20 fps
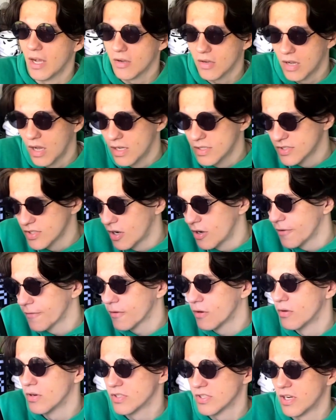cons are,
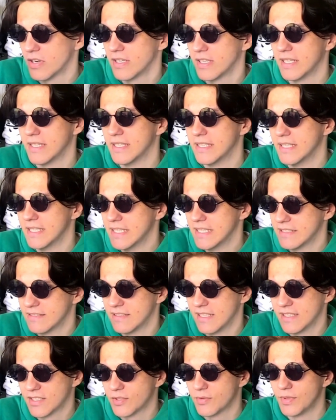of course, are that it is
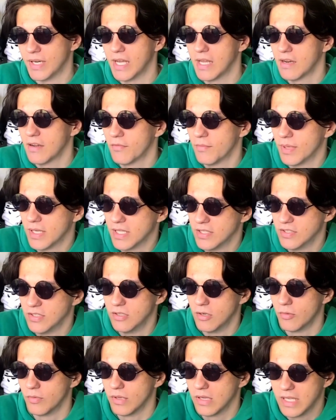less creative because
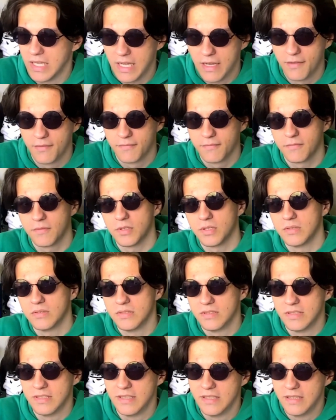you don't really have
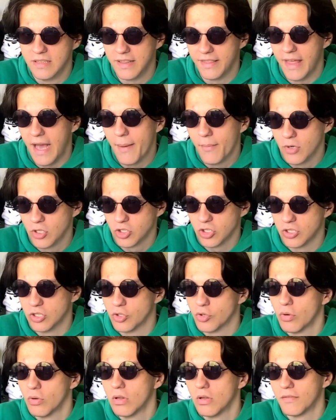that much
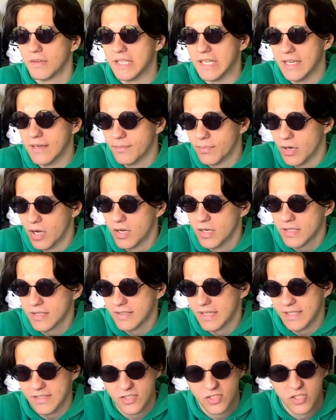control over the end
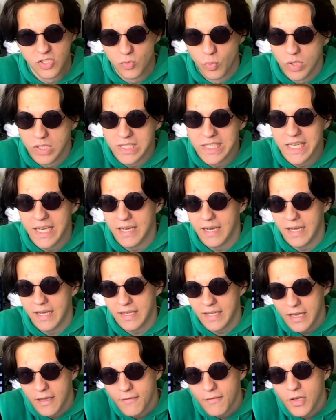product. That's just what the AI
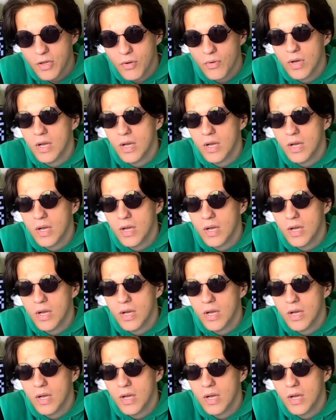gave you,